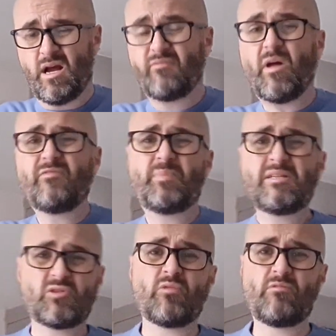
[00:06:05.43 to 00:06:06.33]
I've
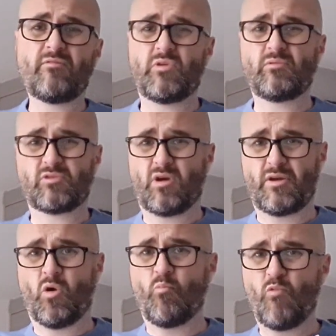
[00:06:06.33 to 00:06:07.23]
been doing reviews, right,
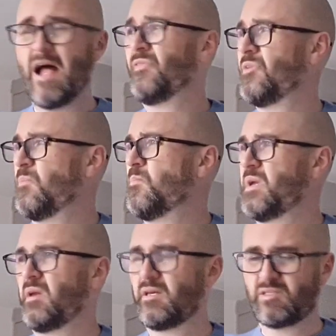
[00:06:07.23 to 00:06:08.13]
on random
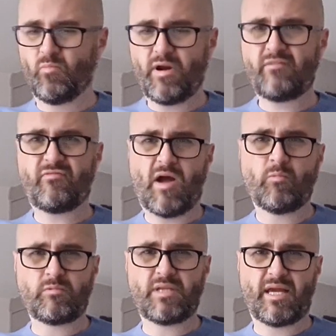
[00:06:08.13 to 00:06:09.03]
beers, and what I
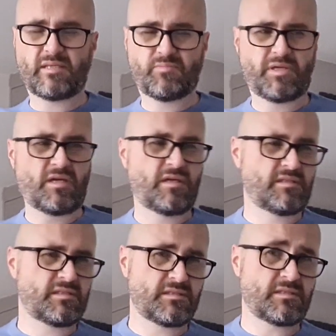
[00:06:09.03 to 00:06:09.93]
found is
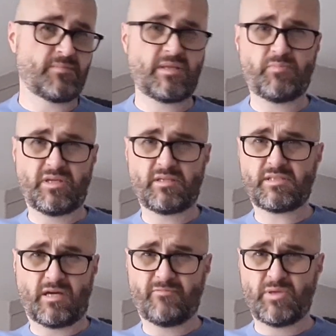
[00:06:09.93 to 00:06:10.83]
because some of the beers
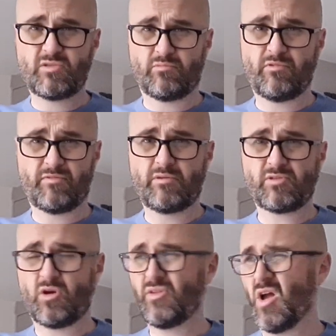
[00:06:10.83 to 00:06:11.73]
that I've been doing
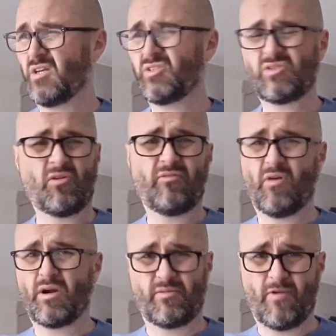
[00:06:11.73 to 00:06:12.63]
reviews on are so
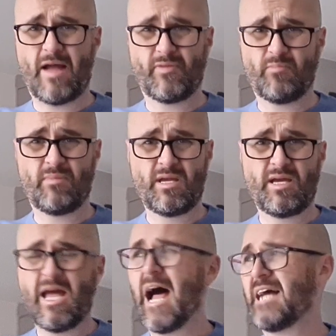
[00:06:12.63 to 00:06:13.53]
fucking random,
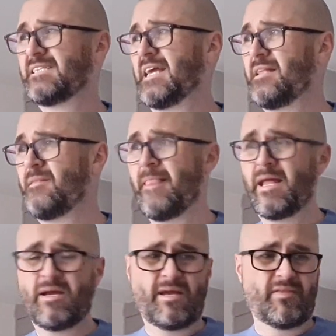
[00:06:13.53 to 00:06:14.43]
as in
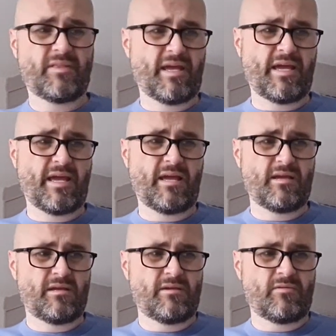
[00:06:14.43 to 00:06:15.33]
they're
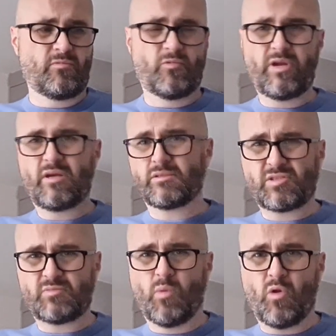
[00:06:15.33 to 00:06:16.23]
real
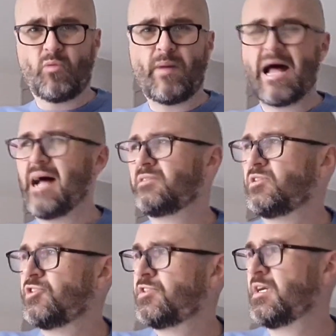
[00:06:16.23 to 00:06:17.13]
small
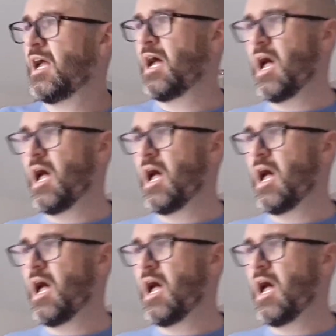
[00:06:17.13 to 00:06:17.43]
batch,